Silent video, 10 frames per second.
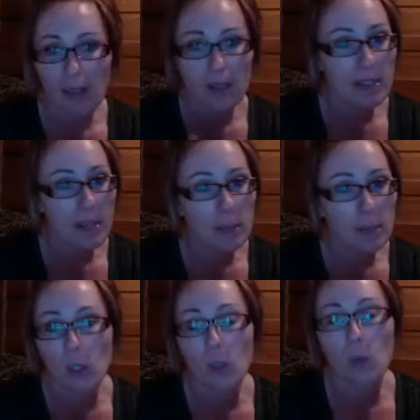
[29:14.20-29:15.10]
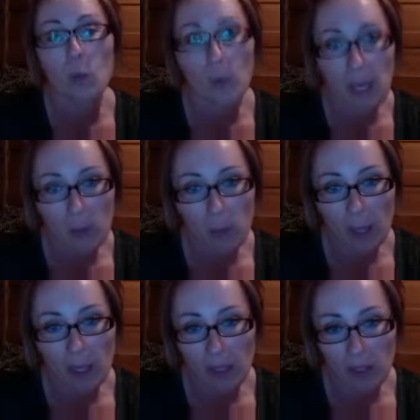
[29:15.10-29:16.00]
The sampler is a great way
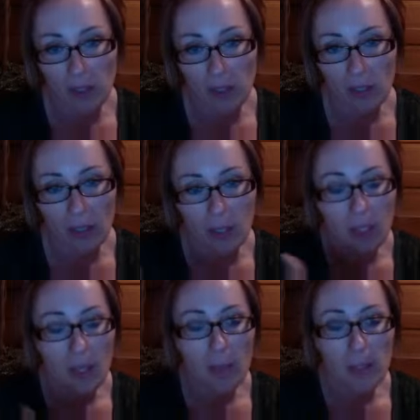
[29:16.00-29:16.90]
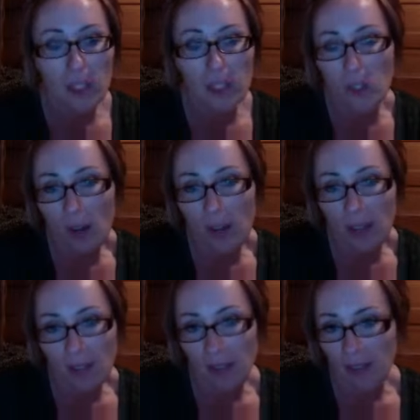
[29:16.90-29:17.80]
to get started because she's mm-hmm. trying
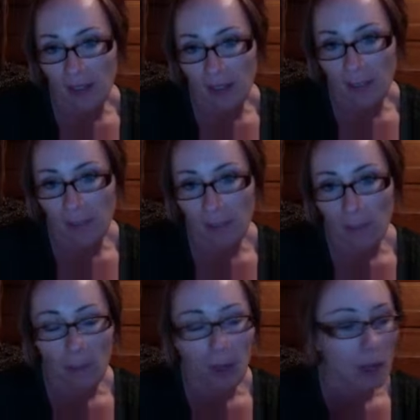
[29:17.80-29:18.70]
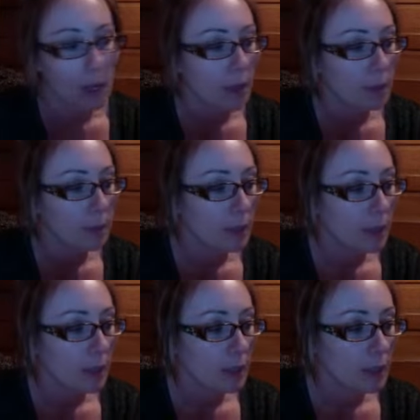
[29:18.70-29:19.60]
everything. Mm-hmm. Um,
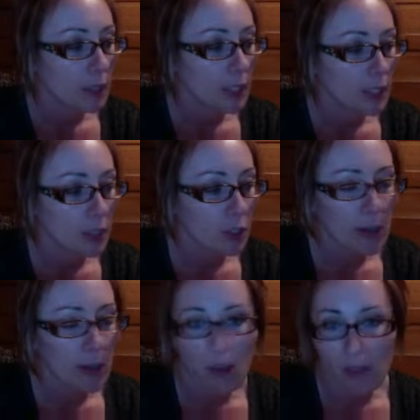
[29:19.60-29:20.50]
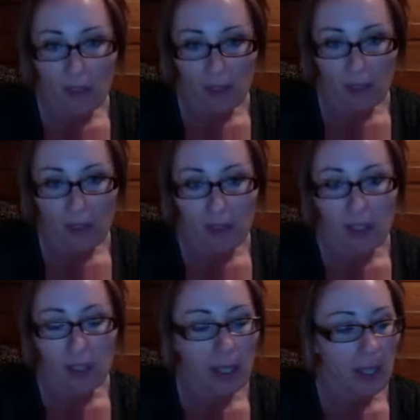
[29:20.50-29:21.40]
she gets to try all the flavors
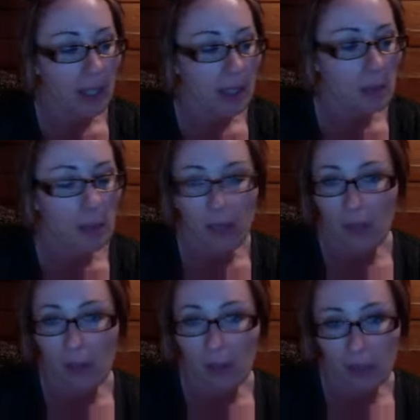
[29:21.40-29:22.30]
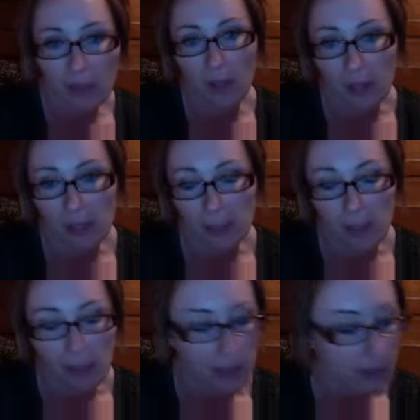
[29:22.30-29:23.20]
and play around with different
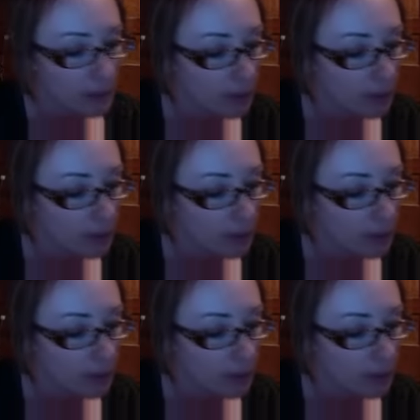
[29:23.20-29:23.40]
recipes.